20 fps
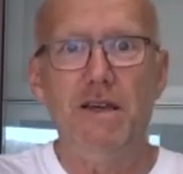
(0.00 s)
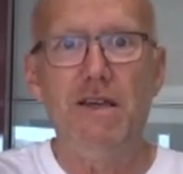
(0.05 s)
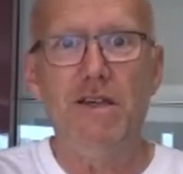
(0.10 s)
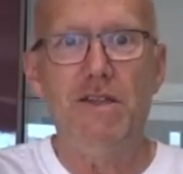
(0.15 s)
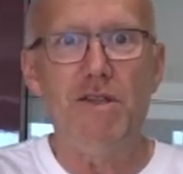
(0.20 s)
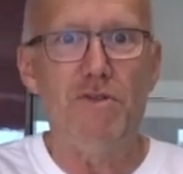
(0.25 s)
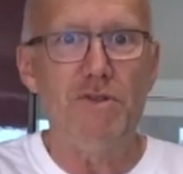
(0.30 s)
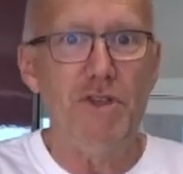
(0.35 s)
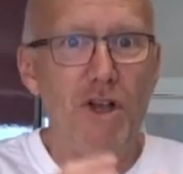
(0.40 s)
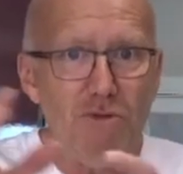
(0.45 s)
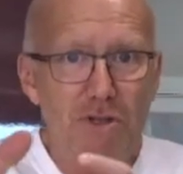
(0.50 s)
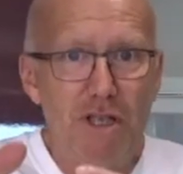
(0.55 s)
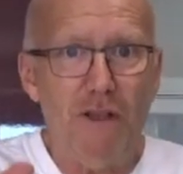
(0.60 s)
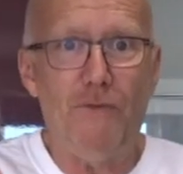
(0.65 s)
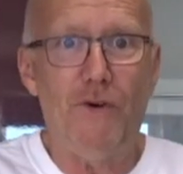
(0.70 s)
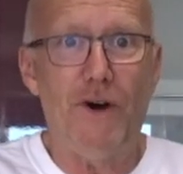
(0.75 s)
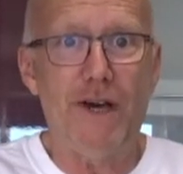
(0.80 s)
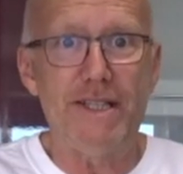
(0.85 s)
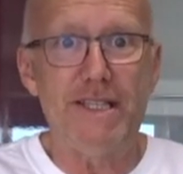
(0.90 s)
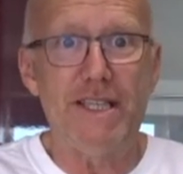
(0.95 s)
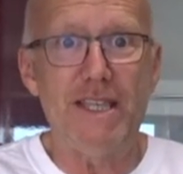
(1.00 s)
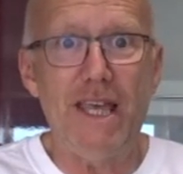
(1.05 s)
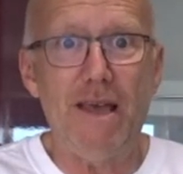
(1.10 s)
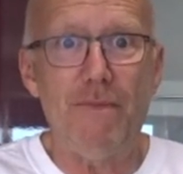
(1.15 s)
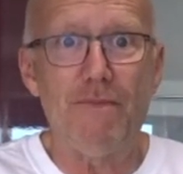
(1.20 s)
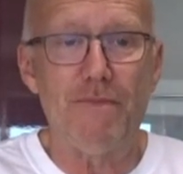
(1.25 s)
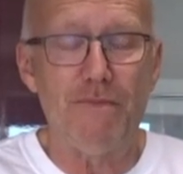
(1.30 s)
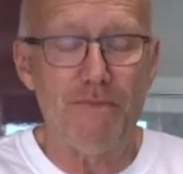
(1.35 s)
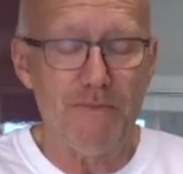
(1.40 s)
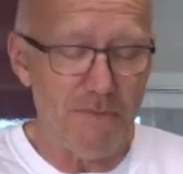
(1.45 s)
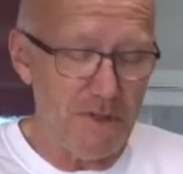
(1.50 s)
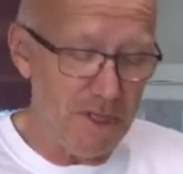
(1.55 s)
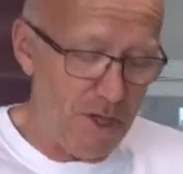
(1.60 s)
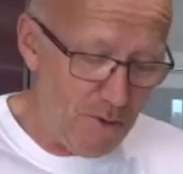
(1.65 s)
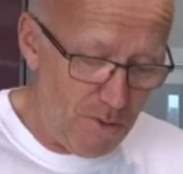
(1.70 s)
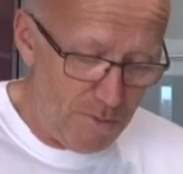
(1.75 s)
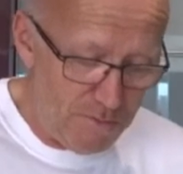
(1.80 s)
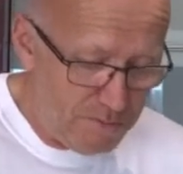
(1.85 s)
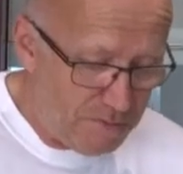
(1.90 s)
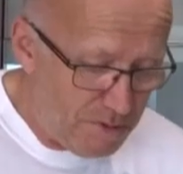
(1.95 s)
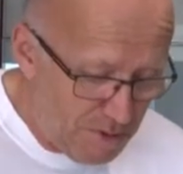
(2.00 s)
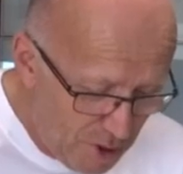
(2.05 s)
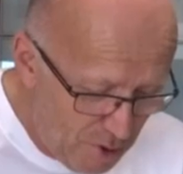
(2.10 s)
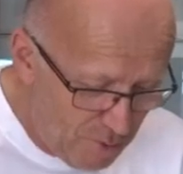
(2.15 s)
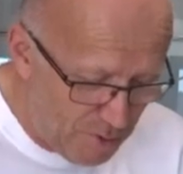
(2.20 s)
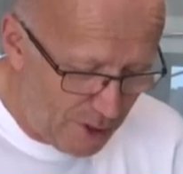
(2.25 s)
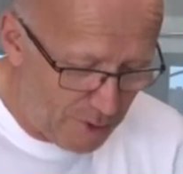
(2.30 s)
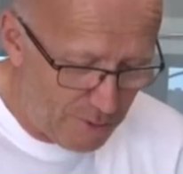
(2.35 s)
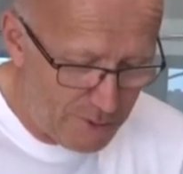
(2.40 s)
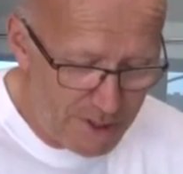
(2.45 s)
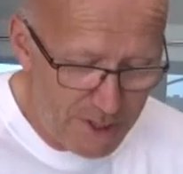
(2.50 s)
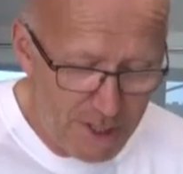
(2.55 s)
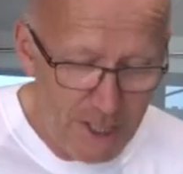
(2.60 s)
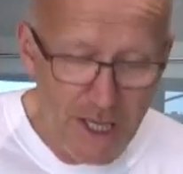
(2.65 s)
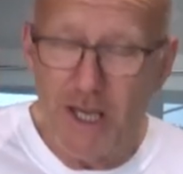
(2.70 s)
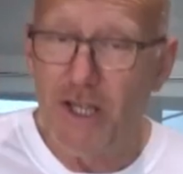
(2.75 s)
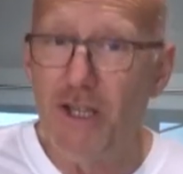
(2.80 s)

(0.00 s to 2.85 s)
you know, notified to them. So who knows?